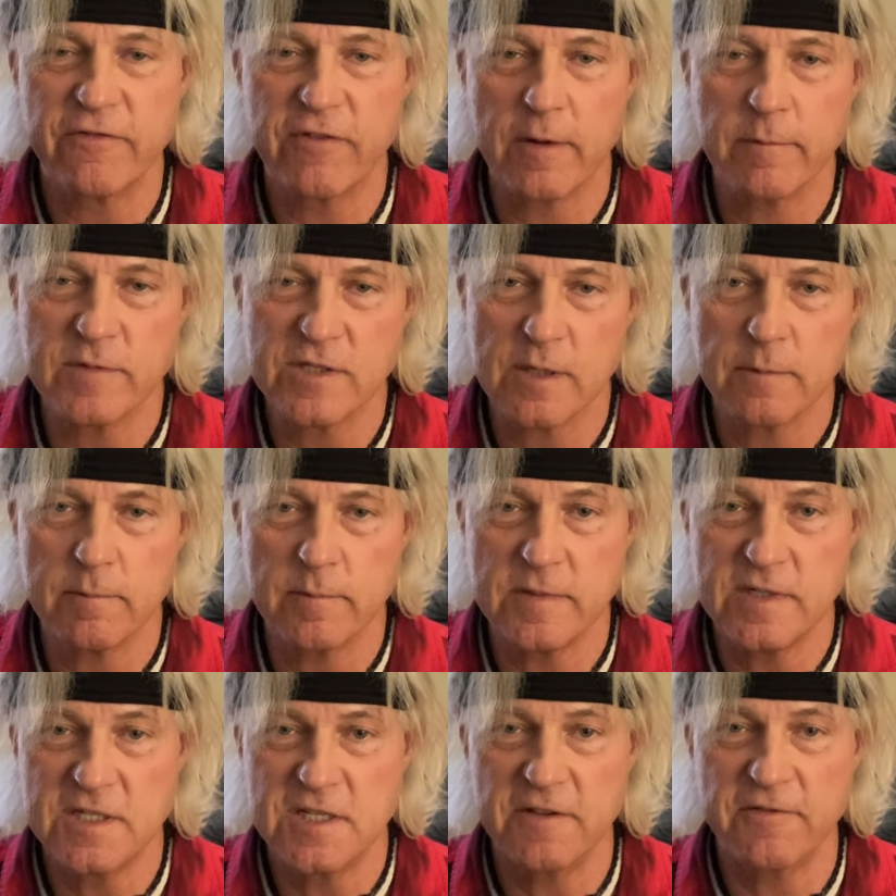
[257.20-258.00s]
from
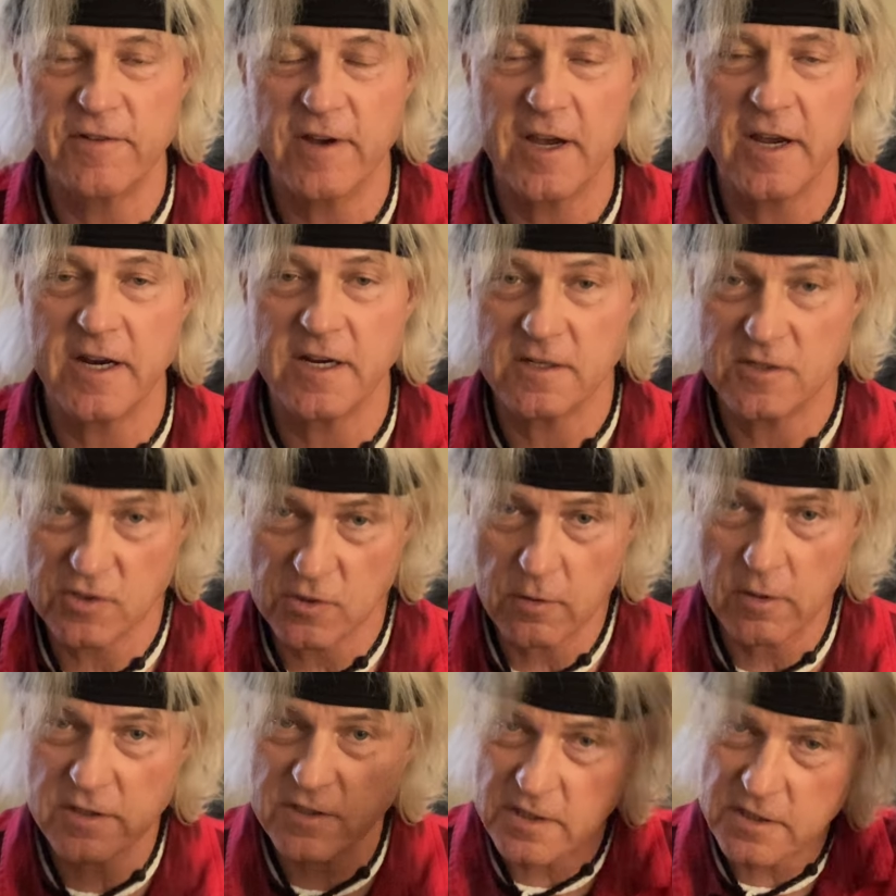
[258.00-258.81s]
some divine
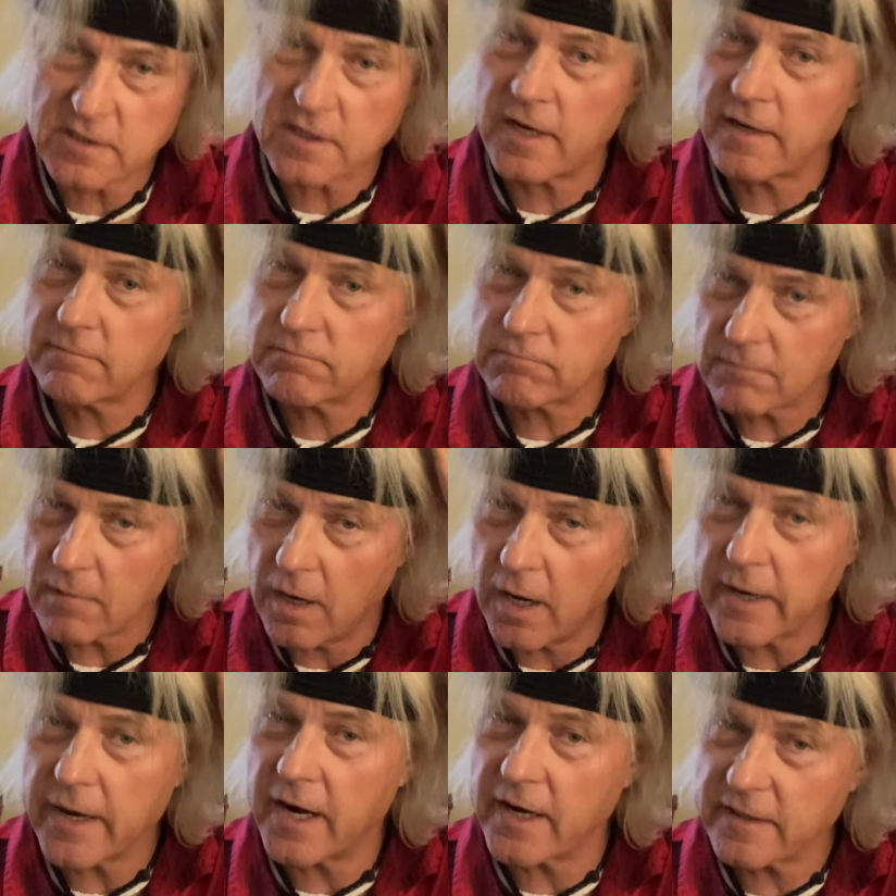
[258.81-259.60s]
source because I
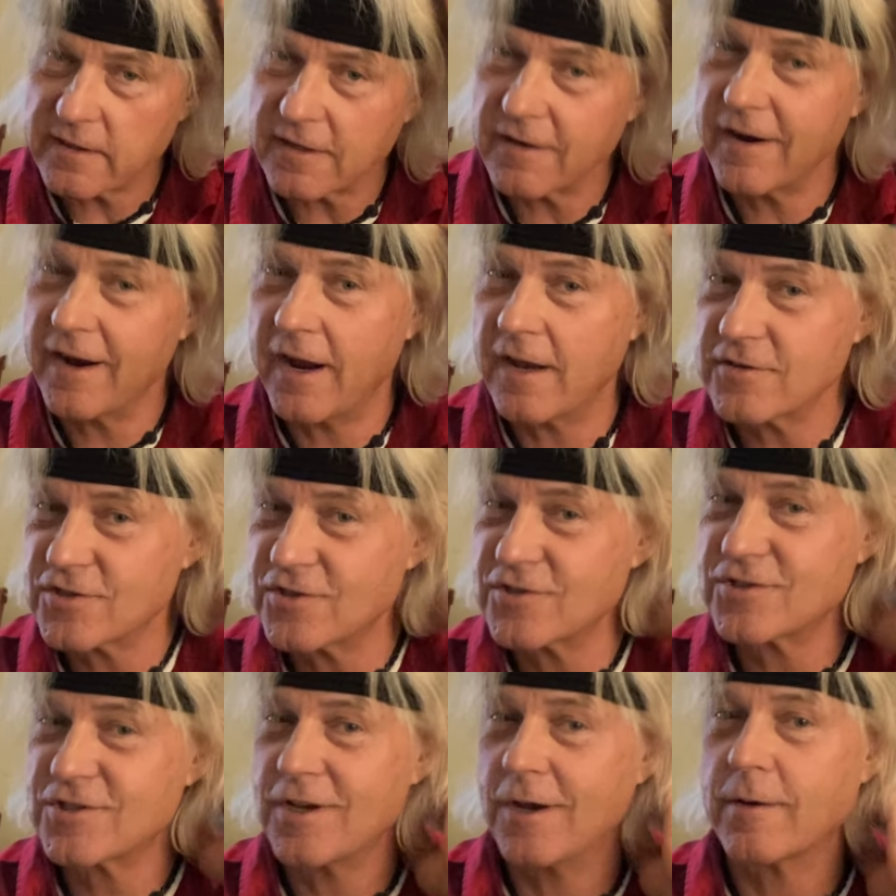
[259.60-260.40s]
hung out at their house
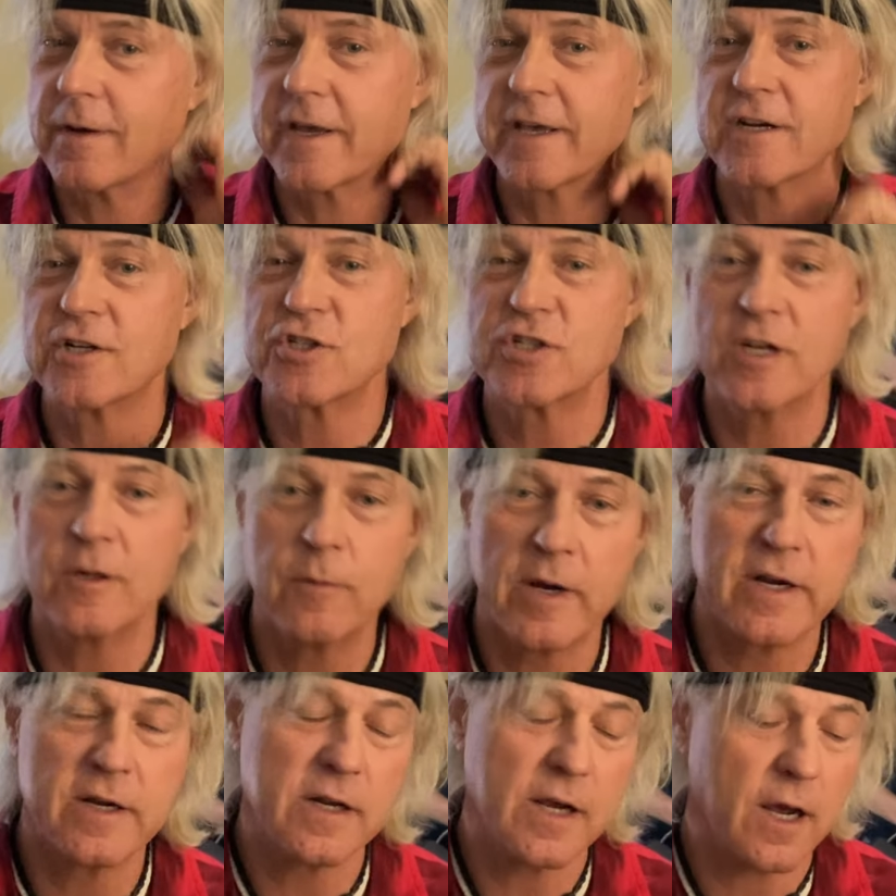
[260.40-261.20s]
and saw what kind of shit
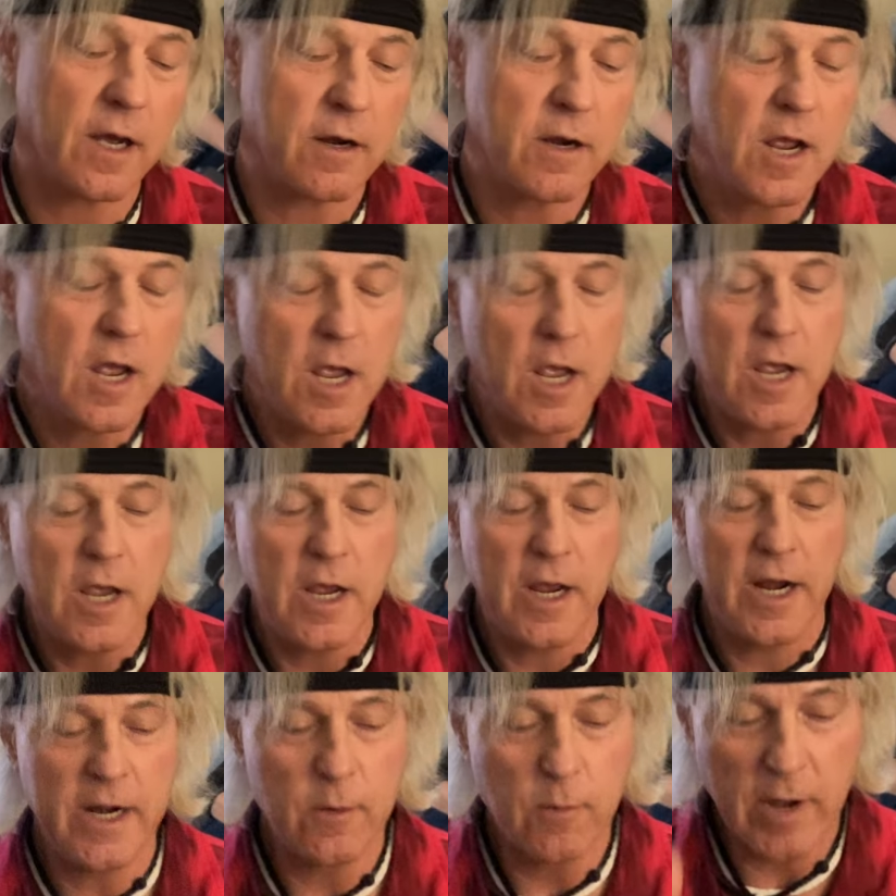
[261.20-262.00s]
went down.
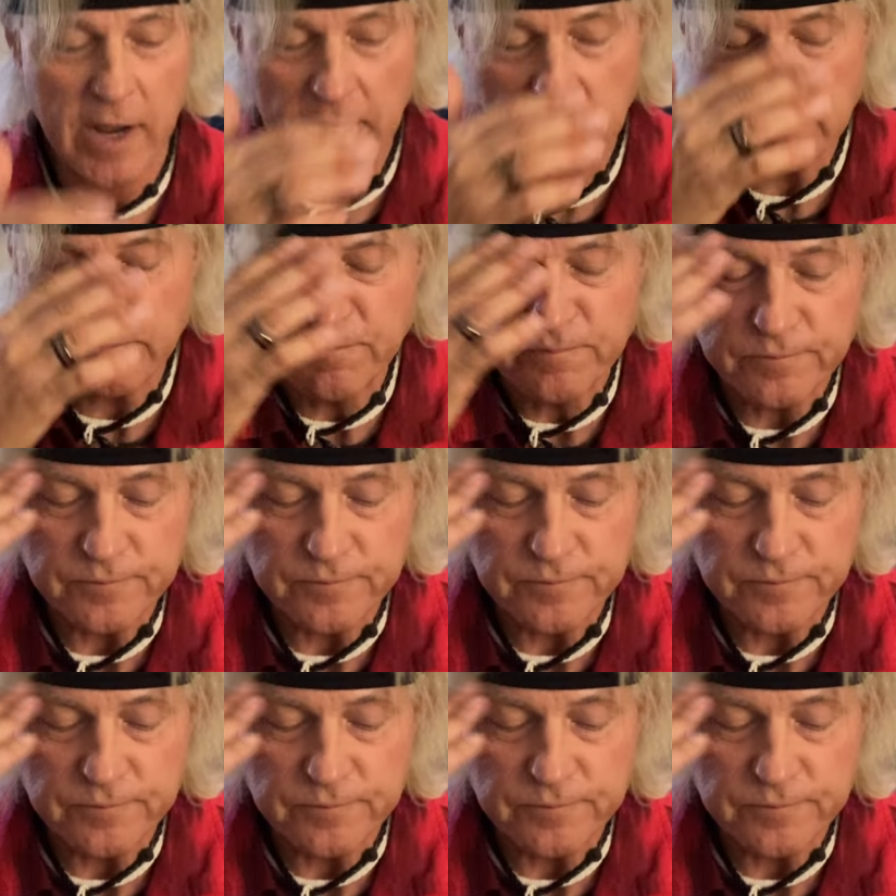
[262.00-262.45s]
Anyway,